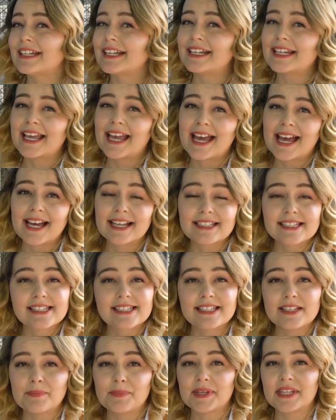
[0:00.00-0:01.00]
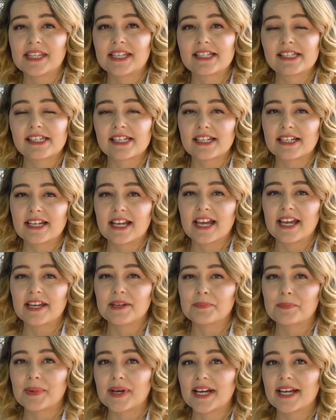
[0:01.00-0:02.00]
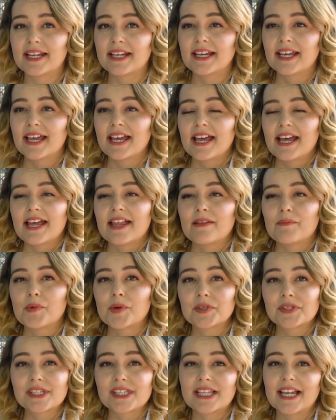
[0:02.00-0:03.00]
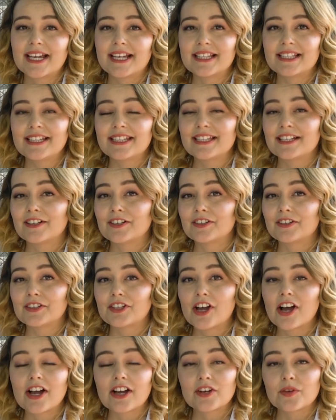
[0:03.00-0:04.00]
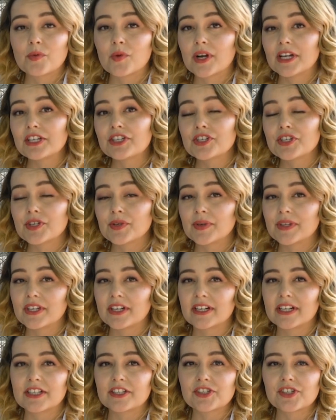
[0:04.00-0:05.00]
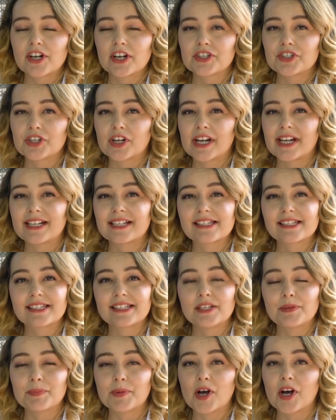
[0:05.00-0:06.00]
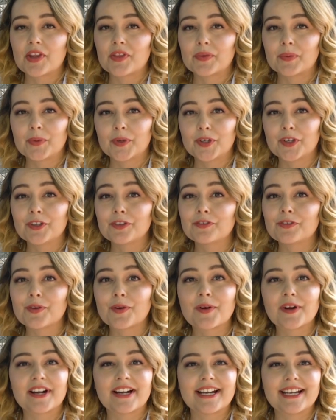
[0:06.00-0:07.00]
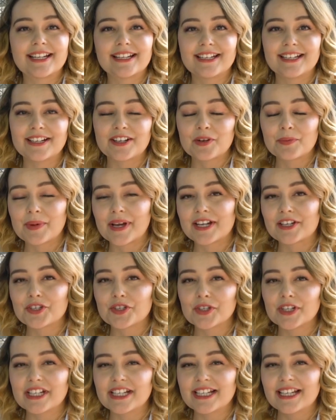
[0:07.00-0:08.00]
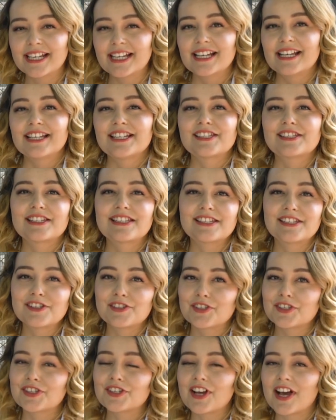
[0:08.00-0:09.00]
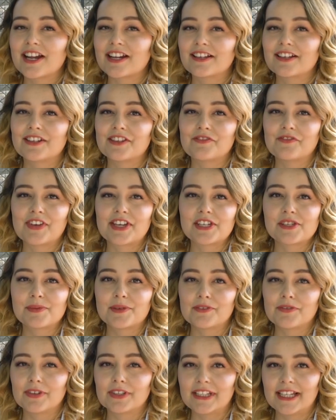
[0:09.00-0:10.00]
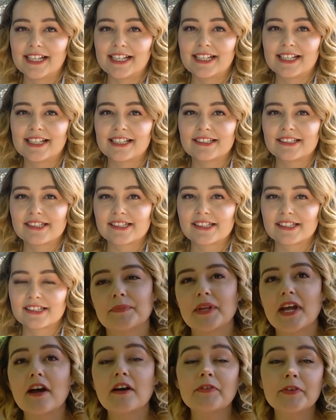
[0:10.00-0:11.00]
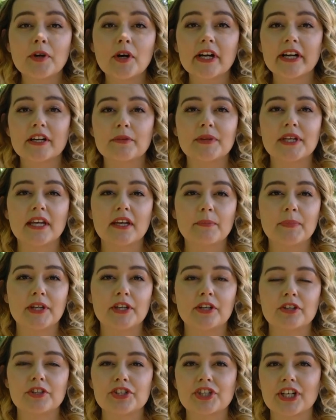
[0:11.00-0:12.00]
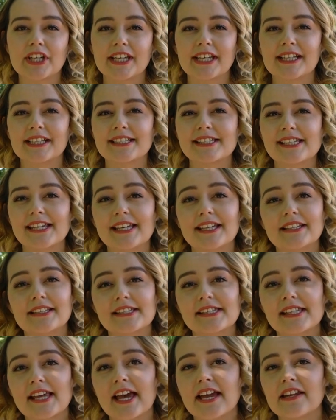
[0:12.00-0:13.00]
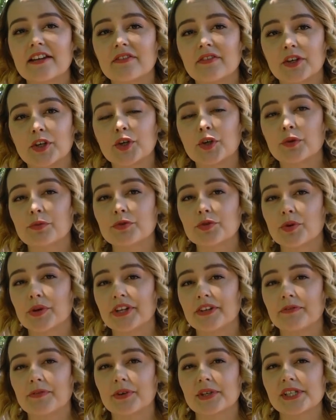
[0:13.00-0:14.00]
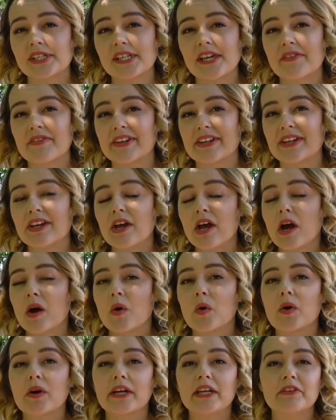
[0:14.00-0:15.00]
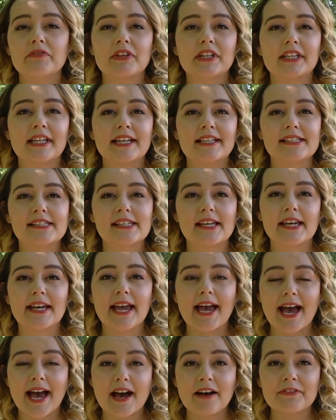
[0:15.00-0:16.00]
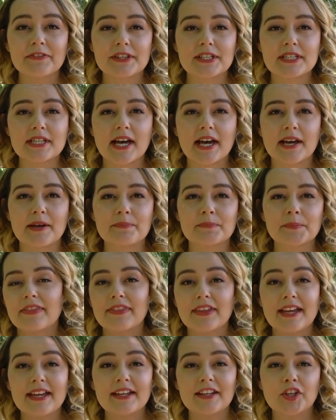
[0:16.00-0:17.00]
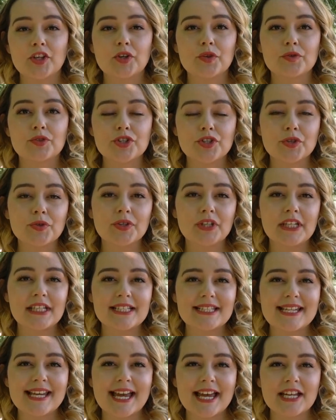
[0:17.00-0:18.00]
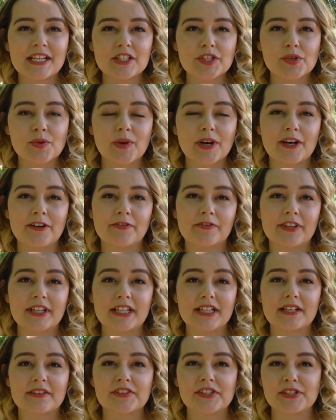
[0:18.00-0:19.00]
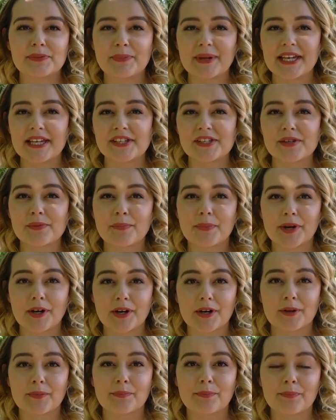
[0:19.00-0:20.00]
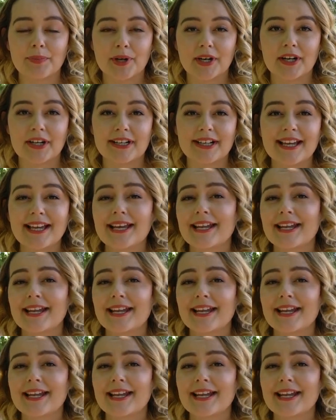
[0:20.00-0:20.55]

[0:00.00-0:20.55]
they can sleep in this at night, but most likely they're not going to want to, and they're going to start trying to sleep on the roof or in a nearby tree. So this is just not a good investment for laying hens. Now, if you are going to be keeping your chickens inside of a coop 24/7, or even let's say half the time, then you do need 10 square feet of space per bird.